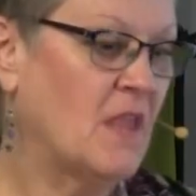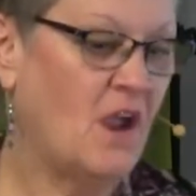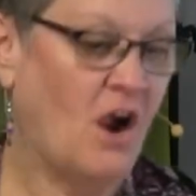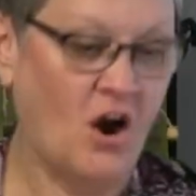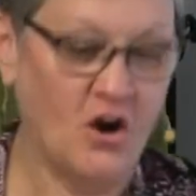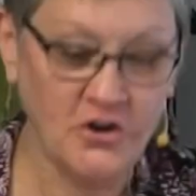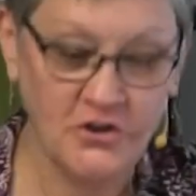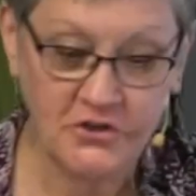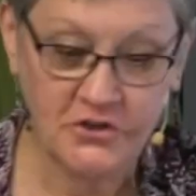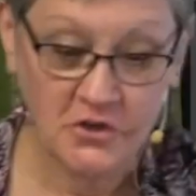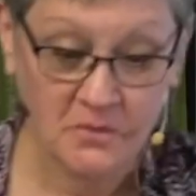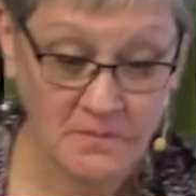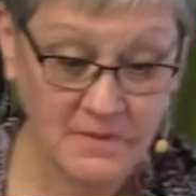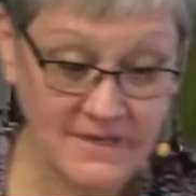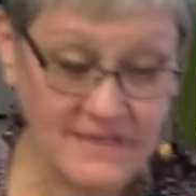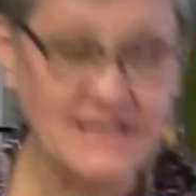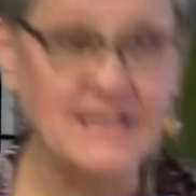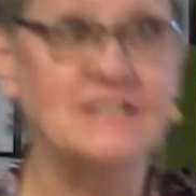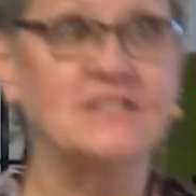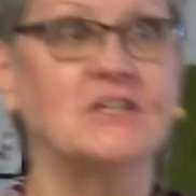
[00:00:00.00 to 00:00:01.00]
Our
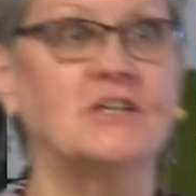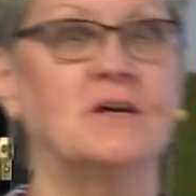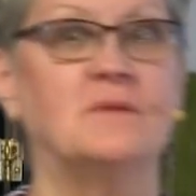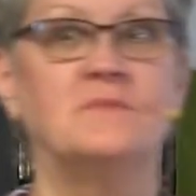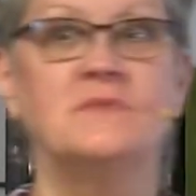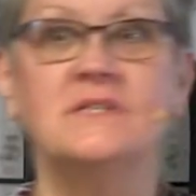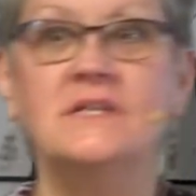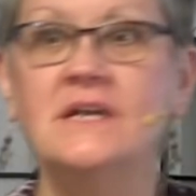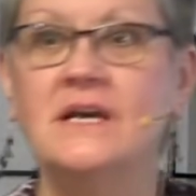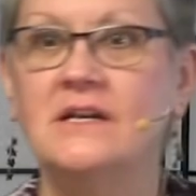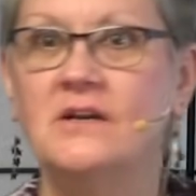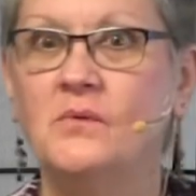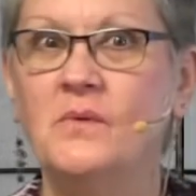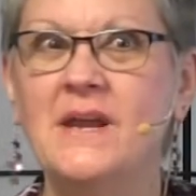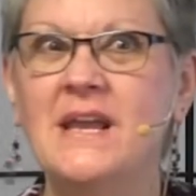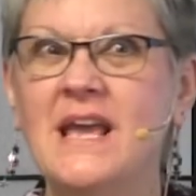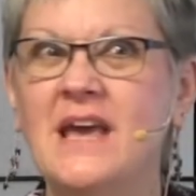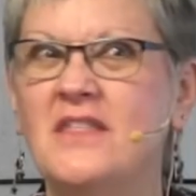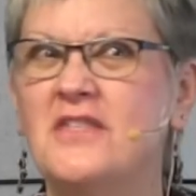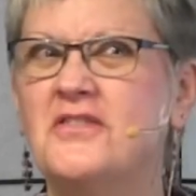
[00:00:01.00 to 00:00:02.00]
humanness comes in and
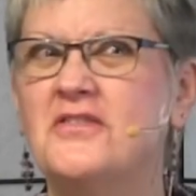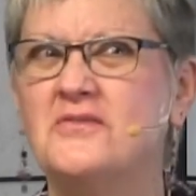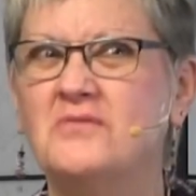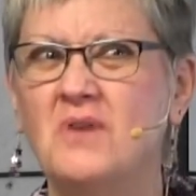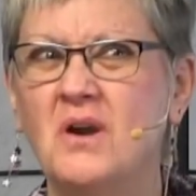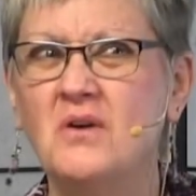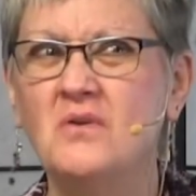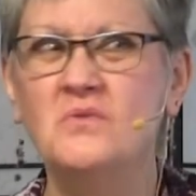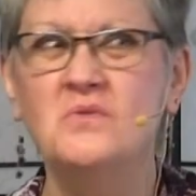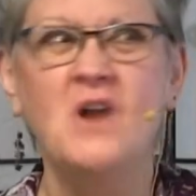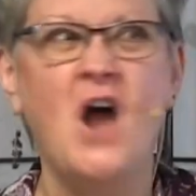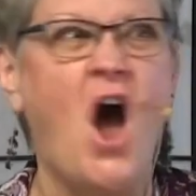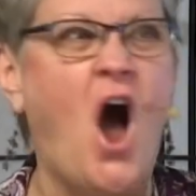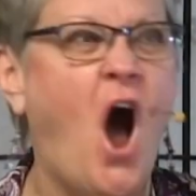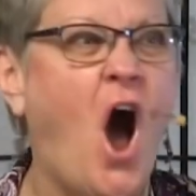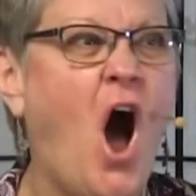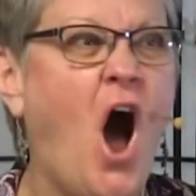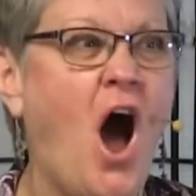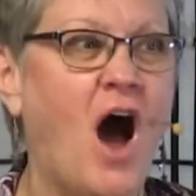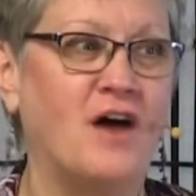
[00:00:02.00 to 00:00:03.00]
we get thrown
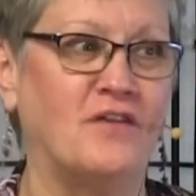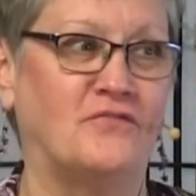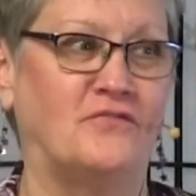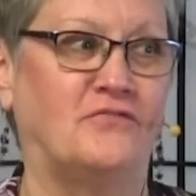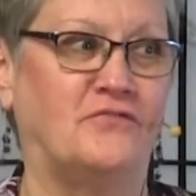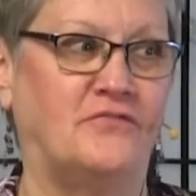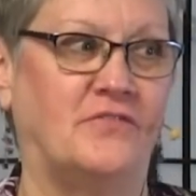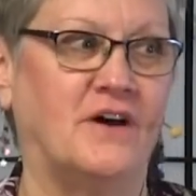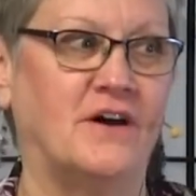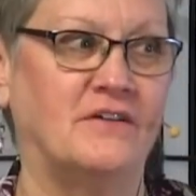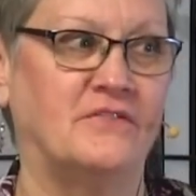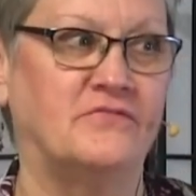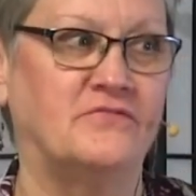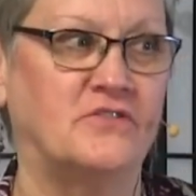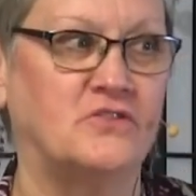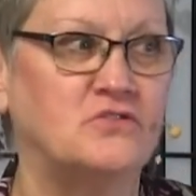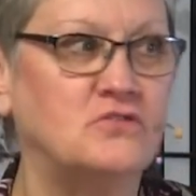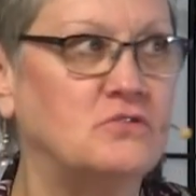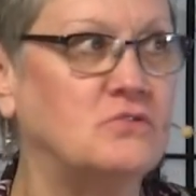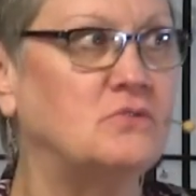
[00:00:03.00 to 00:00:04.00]
off of
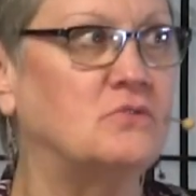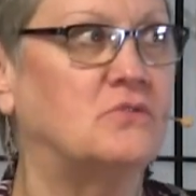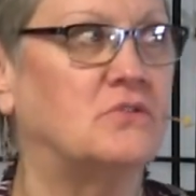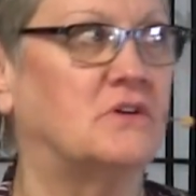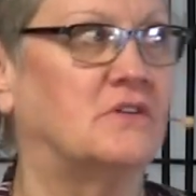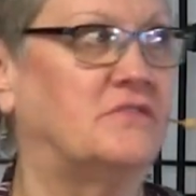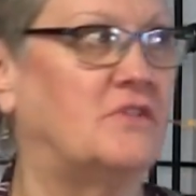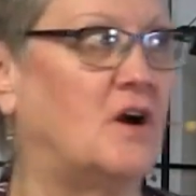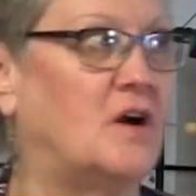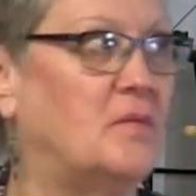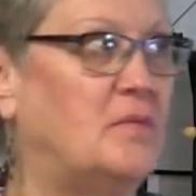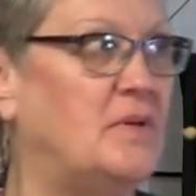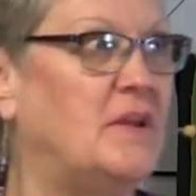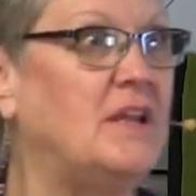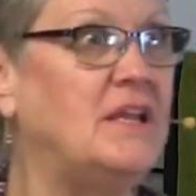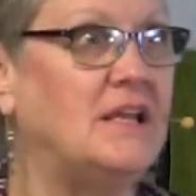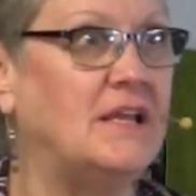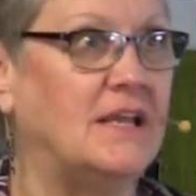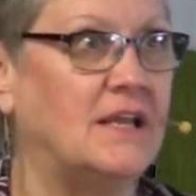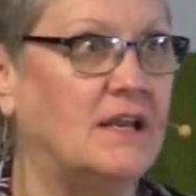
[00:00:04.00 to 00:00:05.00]
the truth of our
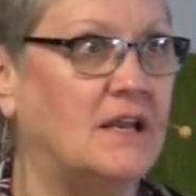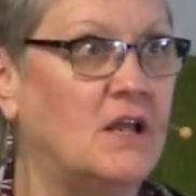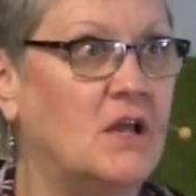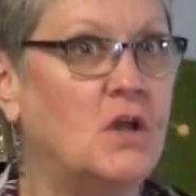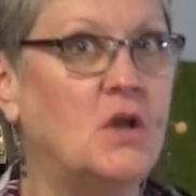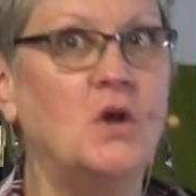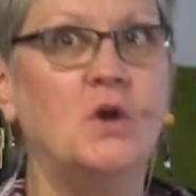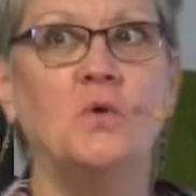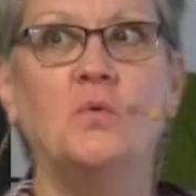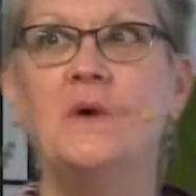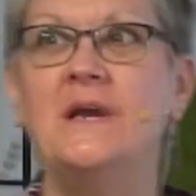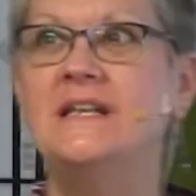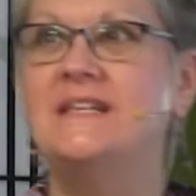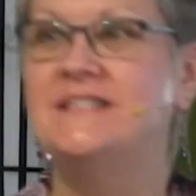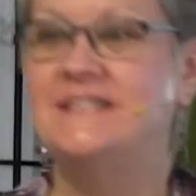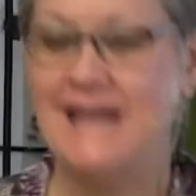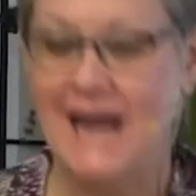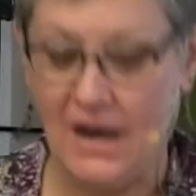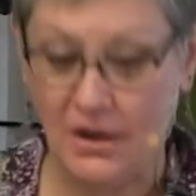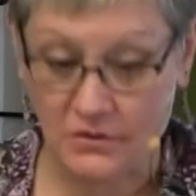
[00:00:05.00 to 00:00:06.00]
being. We
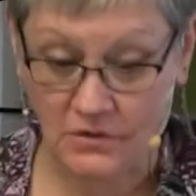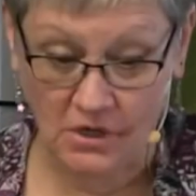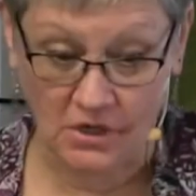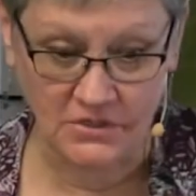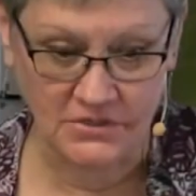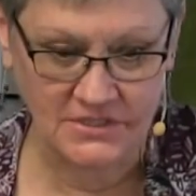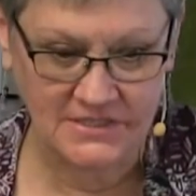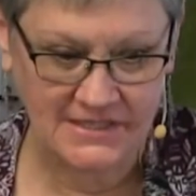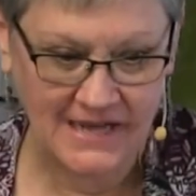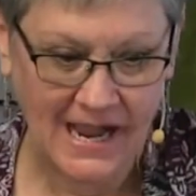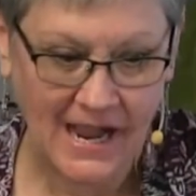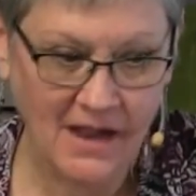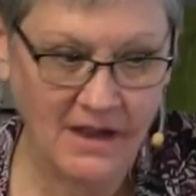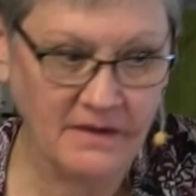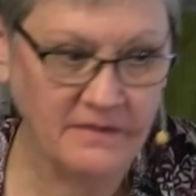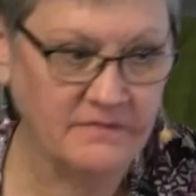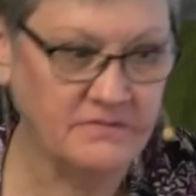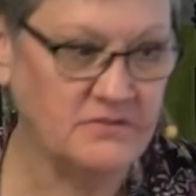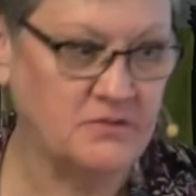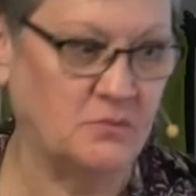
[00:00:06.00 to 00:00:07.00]
doubt
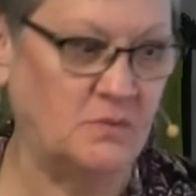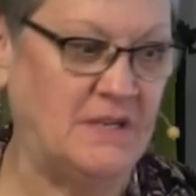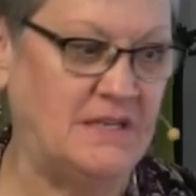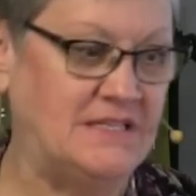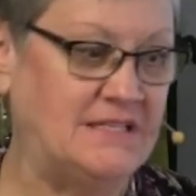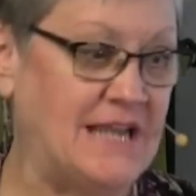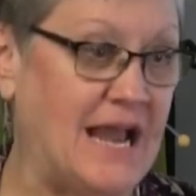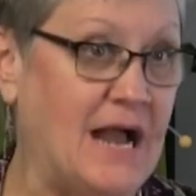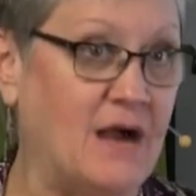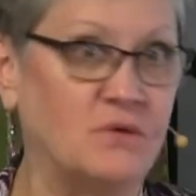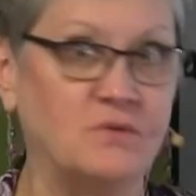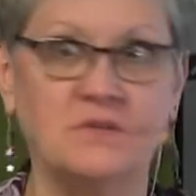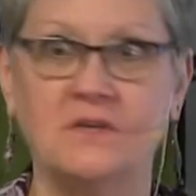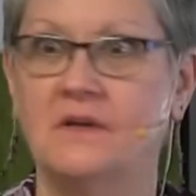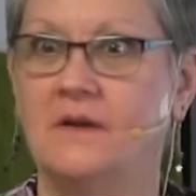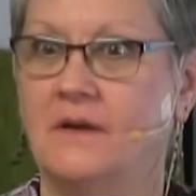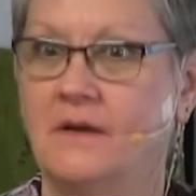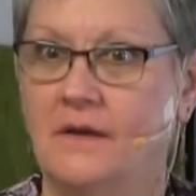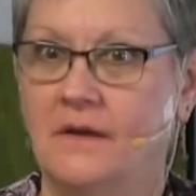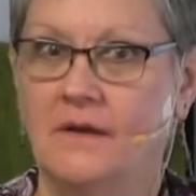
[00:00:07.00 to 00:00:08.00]
ourselves. We doubt
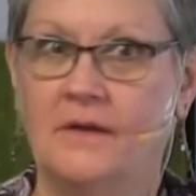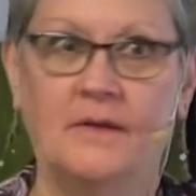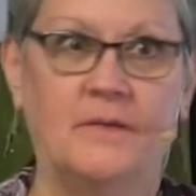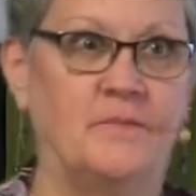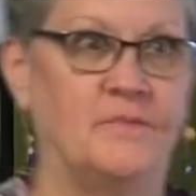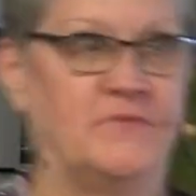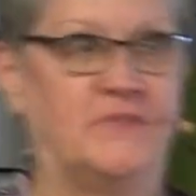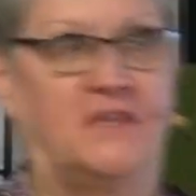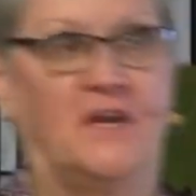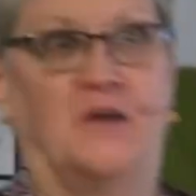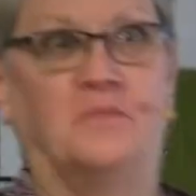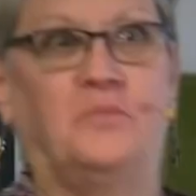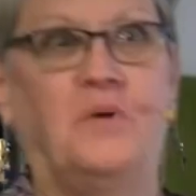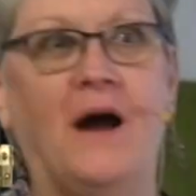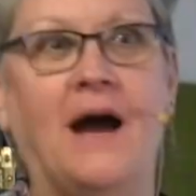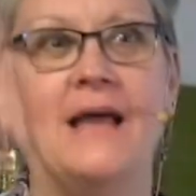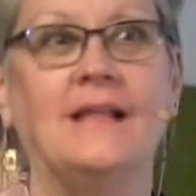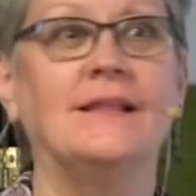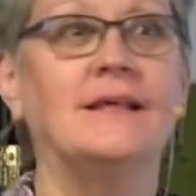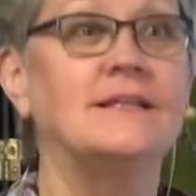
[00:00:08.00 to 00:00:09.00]
the
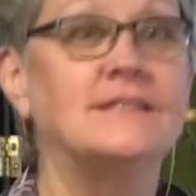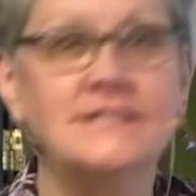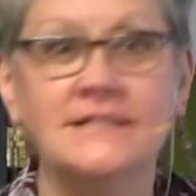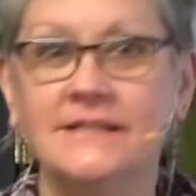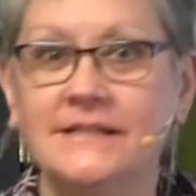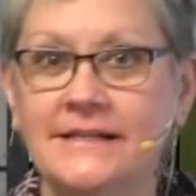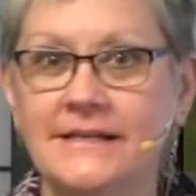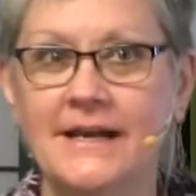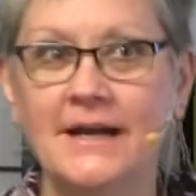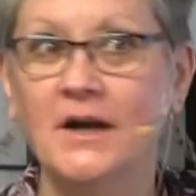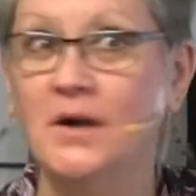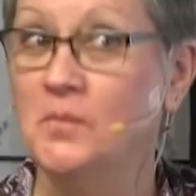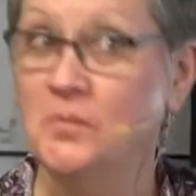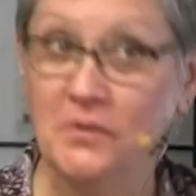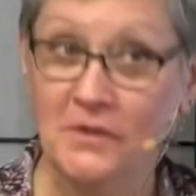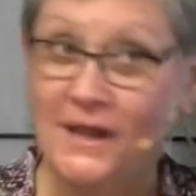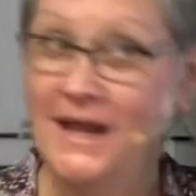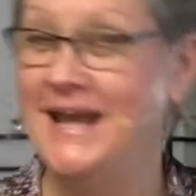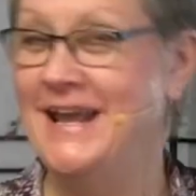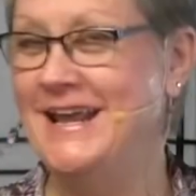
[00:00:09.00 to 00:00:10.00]
pilots in the
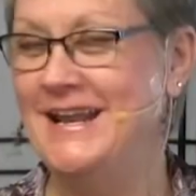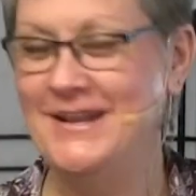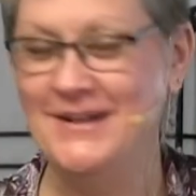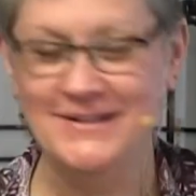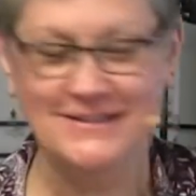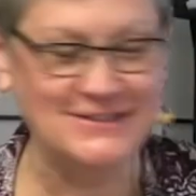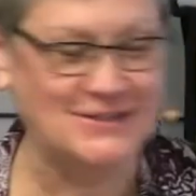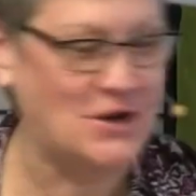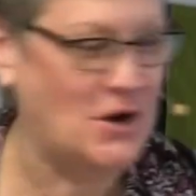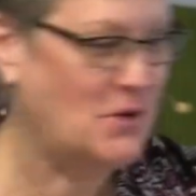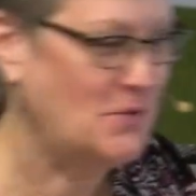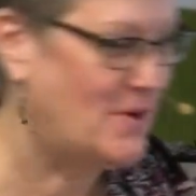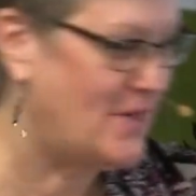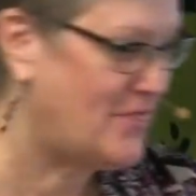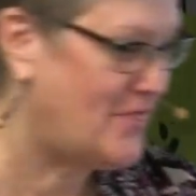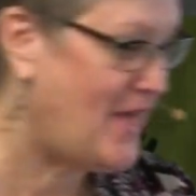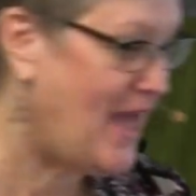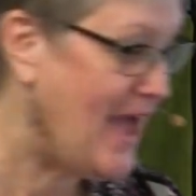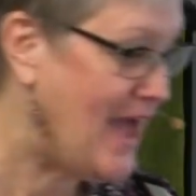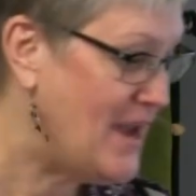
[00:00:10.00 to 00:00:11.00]
airplane. We go with
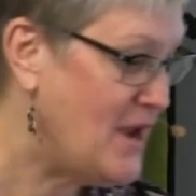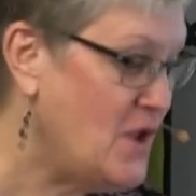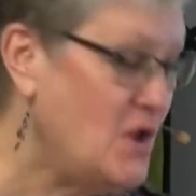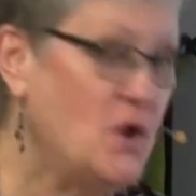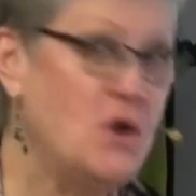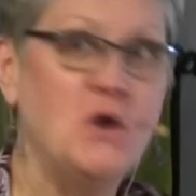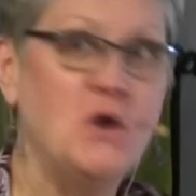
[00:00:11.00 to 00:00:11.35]
that.